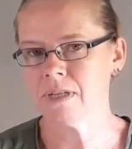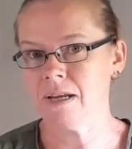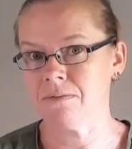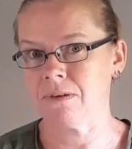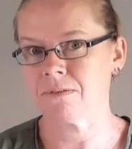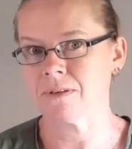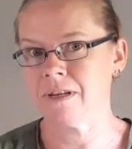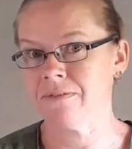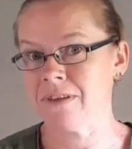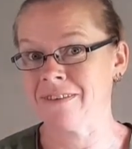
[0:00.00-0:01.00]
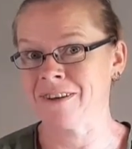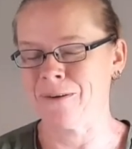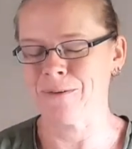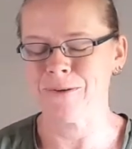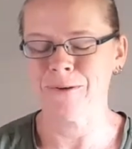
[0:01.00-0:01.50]
If they've
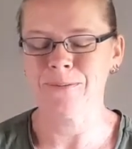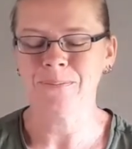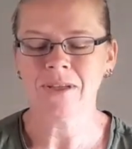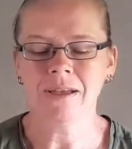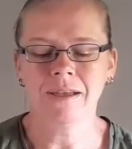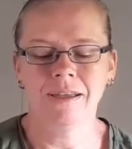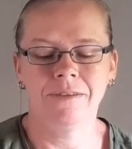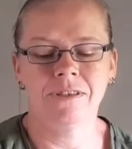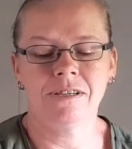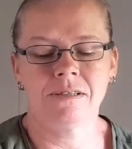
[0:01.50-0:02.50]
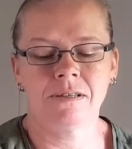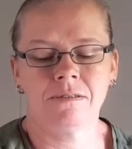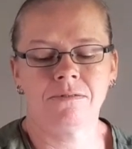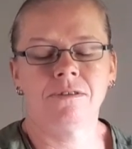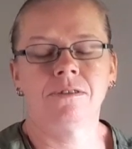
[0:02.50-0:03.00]
got room, if there's
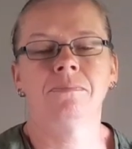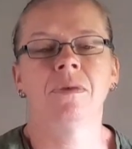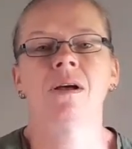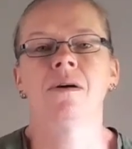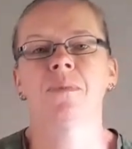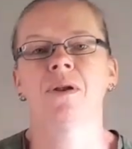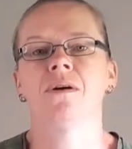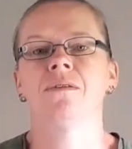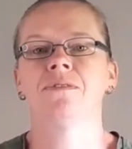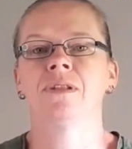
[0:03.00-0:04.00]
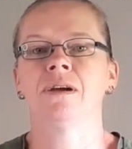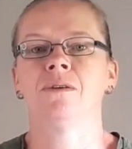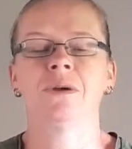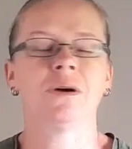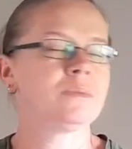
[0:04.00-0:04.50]
enough room. But hopefully
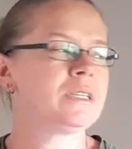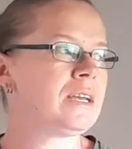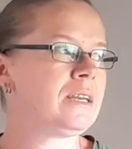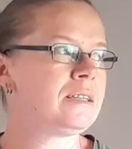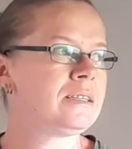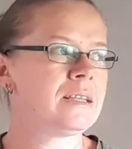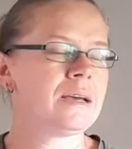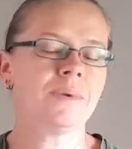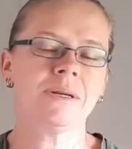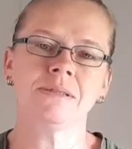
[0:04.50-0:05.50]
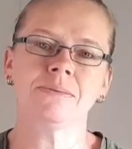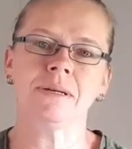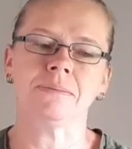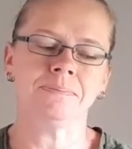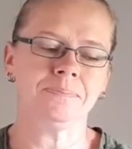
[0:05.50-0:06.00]
I'll be able to get into that one as
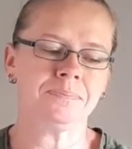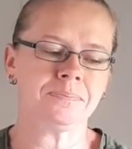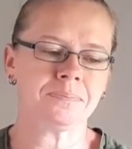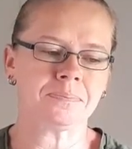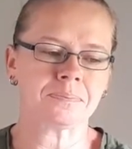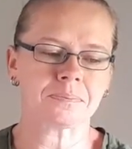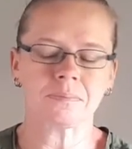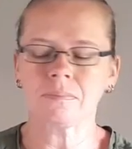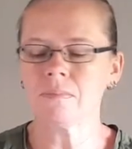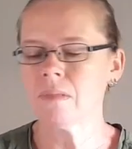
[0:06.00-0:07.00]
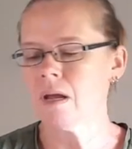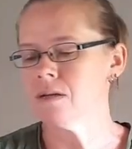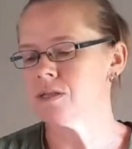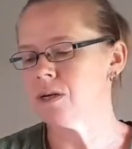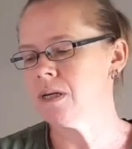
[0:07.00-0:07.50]
well.
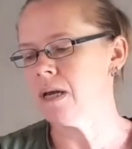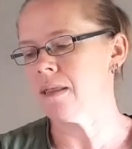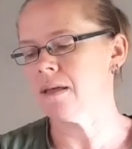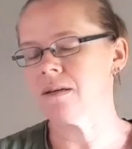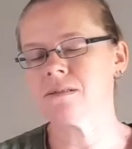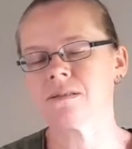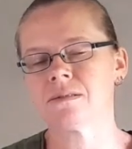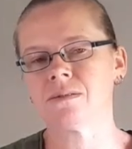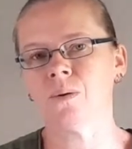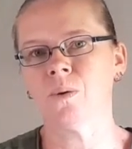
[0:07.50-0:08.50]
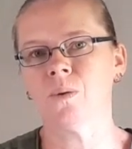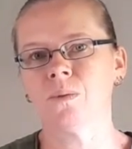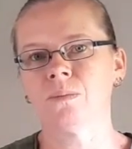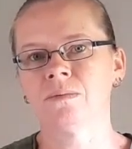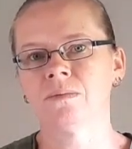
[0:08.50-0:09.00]
So yeah, that is
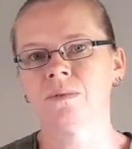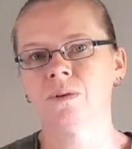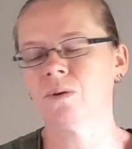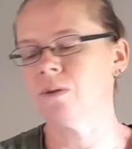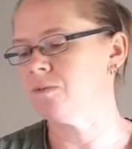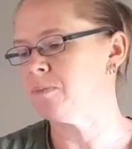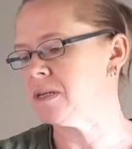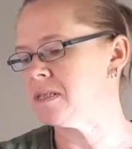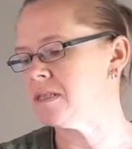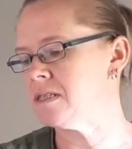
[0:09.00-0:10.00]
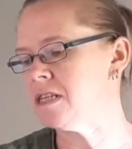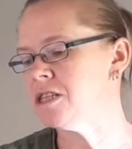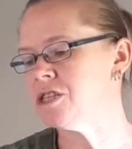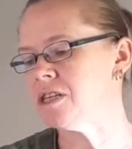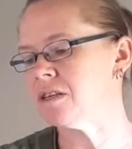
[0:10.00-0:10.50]
all of my
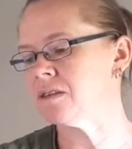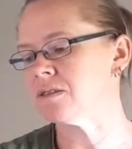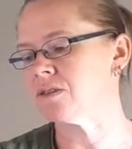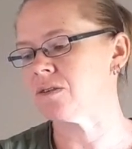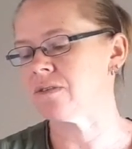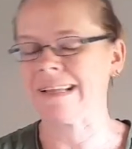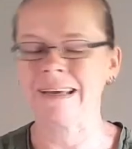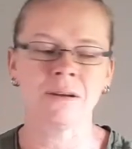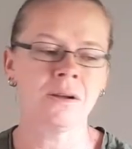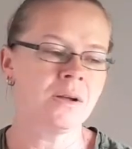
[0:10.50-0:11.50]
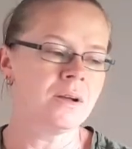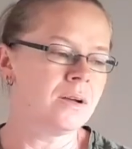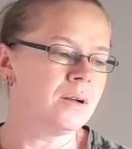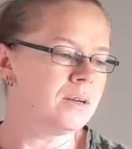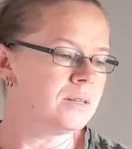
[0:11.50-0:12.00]
stitching sort of related
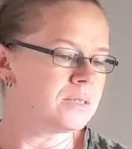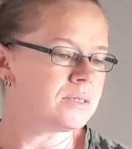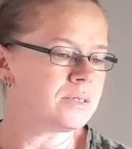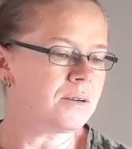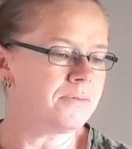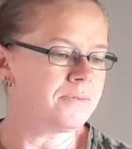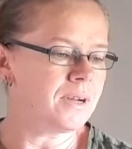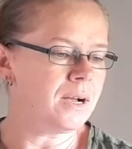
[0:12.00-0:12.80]
stuff.